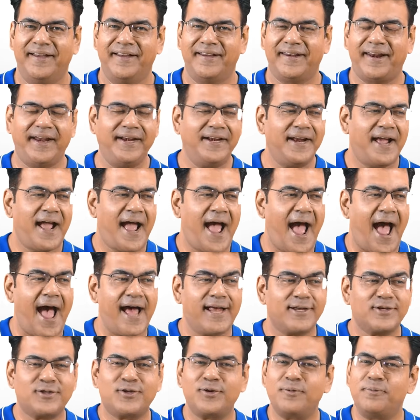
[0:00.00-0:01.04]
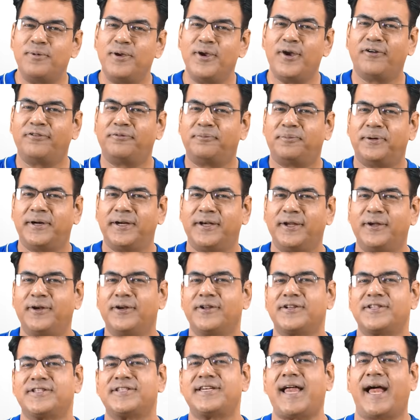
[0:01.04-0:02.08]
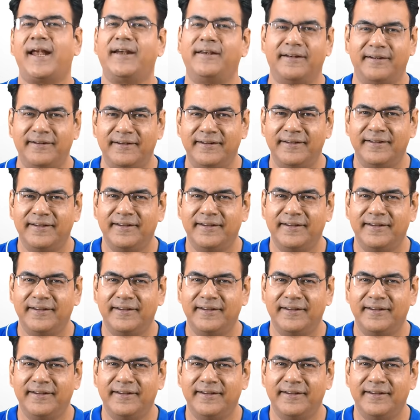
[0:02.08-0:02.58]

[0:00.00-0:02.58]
right, has to be of particular standard.